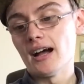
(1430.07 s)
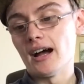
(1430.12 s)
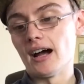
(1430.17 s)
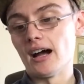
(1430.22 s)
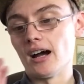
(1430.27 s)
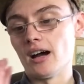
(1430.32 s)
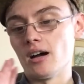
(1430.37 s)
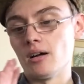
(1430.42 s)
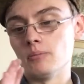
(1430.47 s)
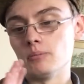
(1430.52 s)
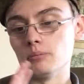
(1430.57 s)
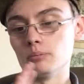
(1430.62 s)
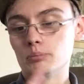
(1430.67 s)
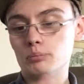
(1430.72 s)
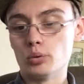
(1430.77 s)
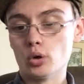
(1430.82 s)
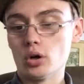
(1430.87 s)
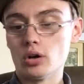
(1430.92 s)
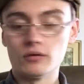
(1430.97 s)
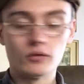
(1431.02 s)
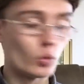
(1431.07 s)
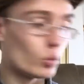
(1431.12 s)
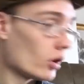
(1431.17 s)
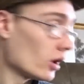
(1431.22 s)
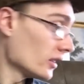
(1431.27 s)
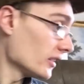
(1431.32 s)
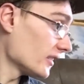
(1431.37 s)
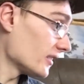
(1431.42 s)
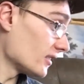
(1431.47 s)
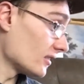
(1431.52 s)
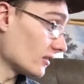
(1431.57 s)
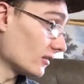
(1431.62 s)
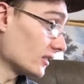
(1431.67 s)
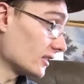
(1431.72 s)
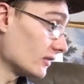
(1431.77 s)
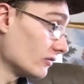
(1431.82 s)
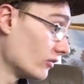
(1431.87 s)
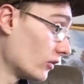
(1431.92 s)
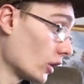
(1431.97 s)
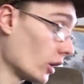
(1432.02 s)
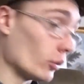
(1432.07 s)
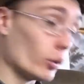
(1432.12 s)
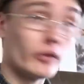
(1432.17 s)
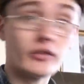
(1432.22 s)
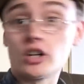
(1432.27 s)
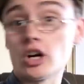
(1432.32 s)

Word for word: Um, but the ones that we've